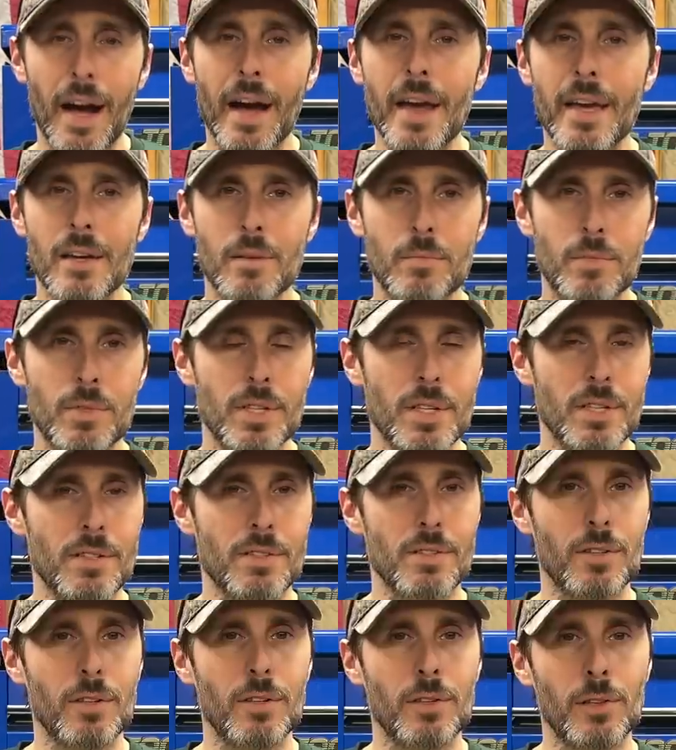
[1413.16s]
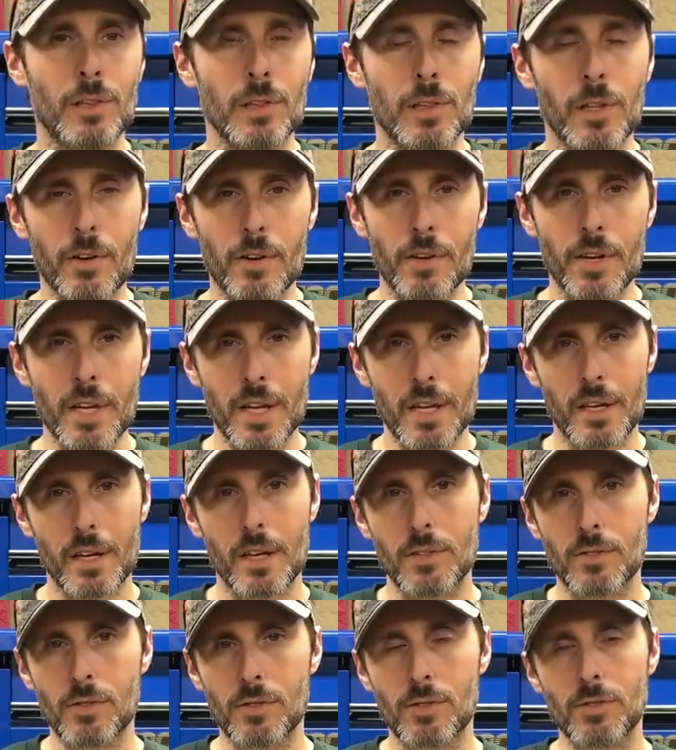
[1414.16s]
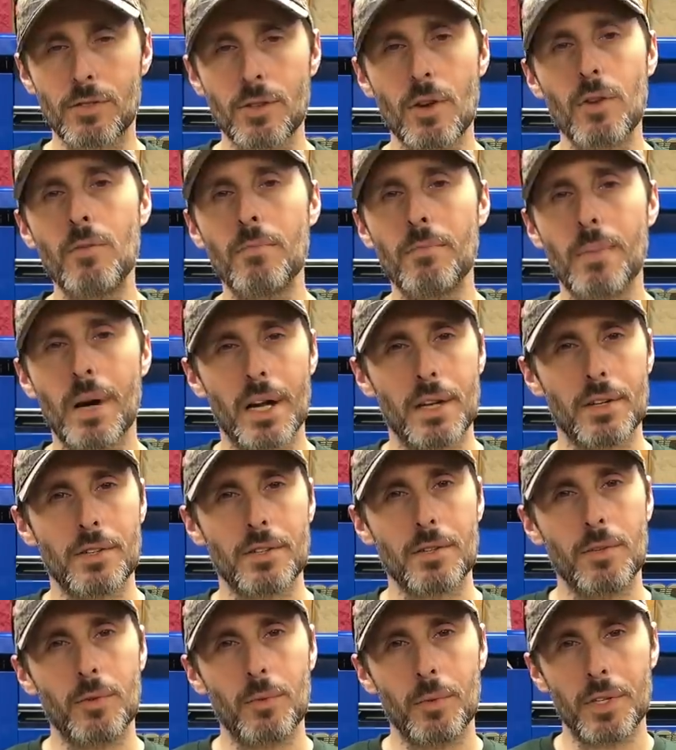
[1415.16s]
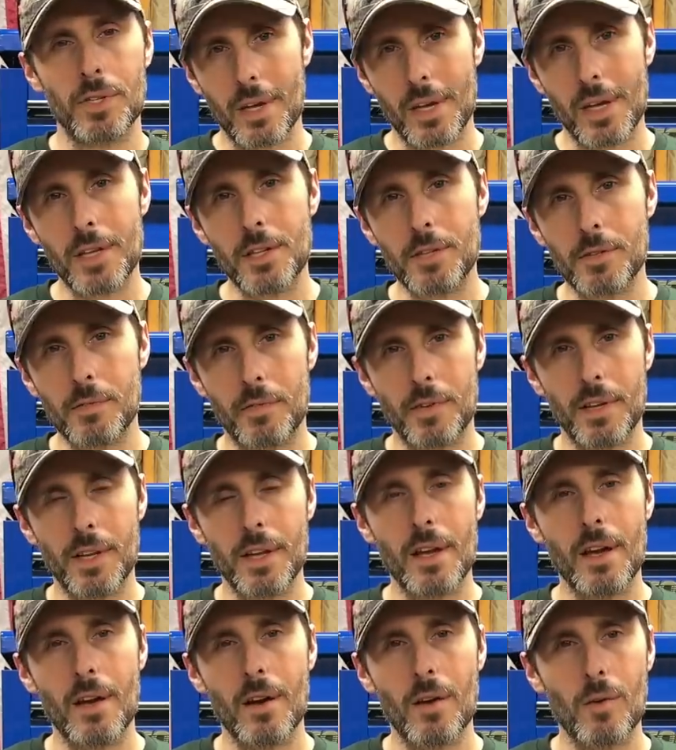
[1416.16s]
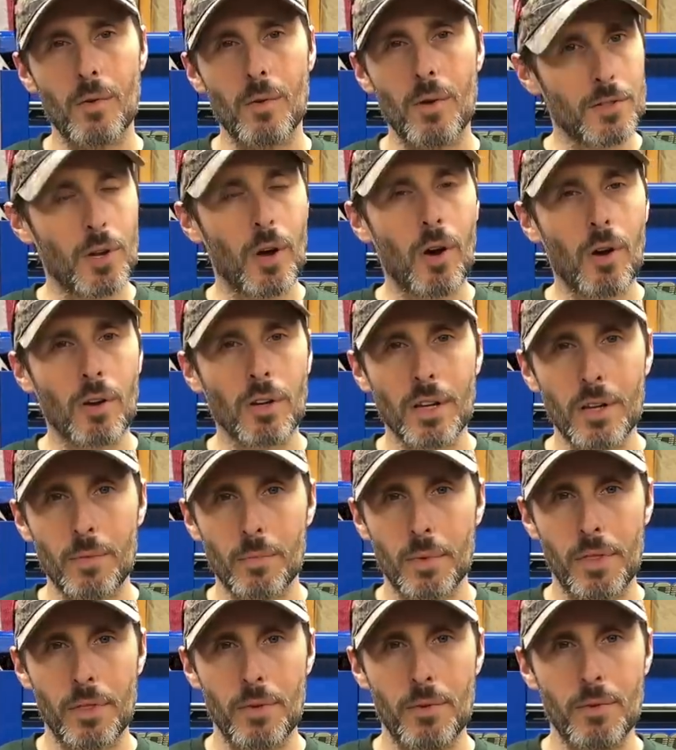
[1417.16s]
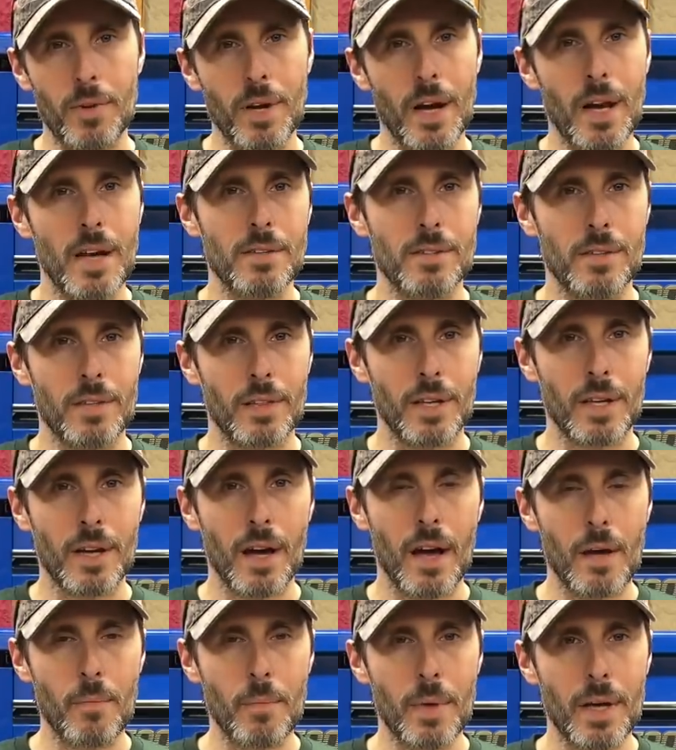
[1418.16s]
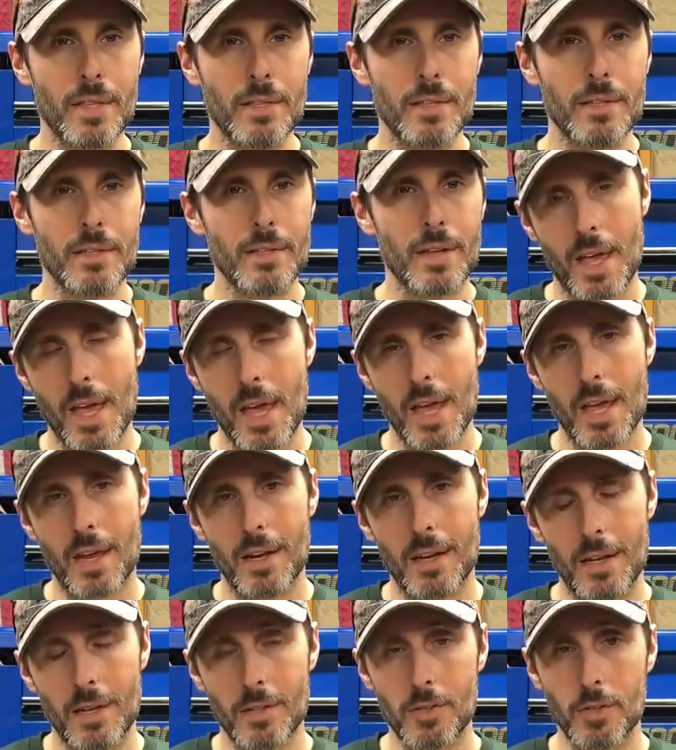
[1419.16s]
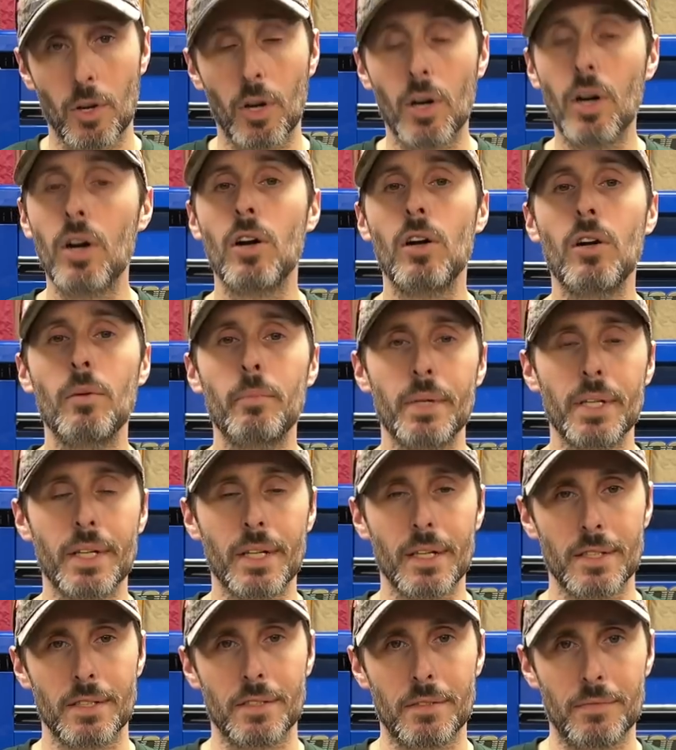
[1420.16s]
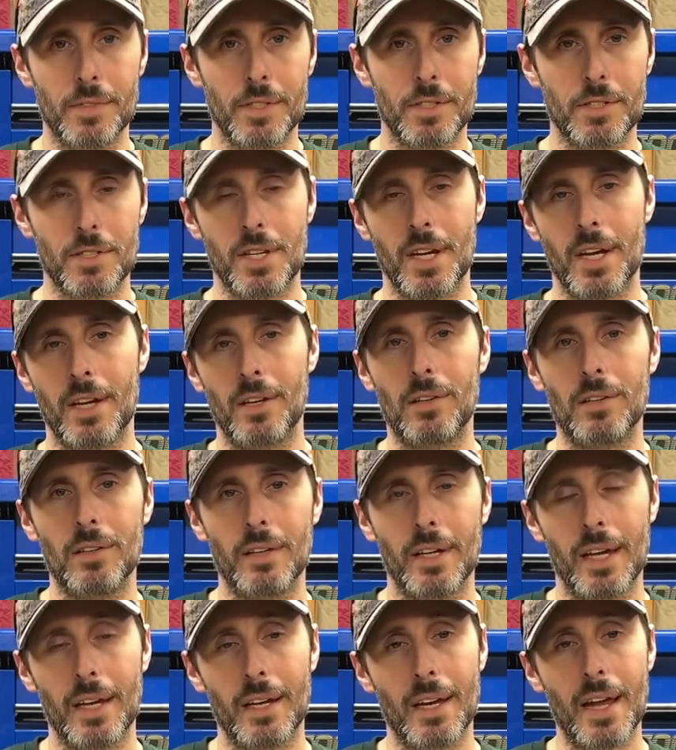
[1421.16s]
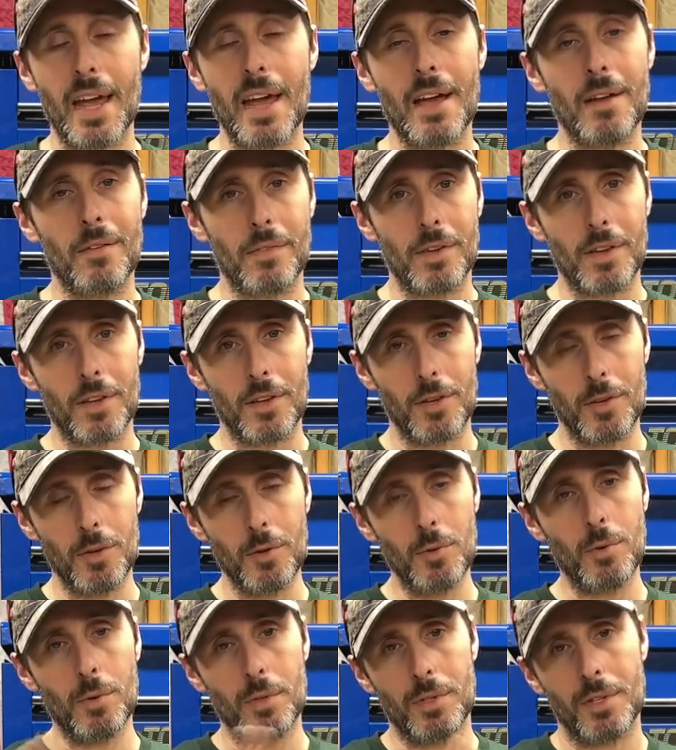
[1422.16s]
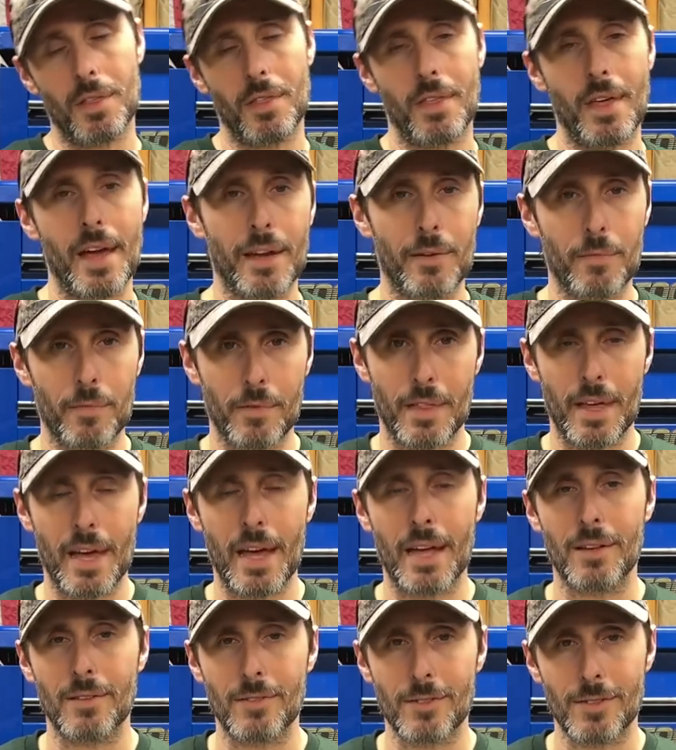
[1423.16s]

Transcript: I am just learning so much with each video, talking with you guys in the comments, and it's all because of this channel. And I have you to thank for that.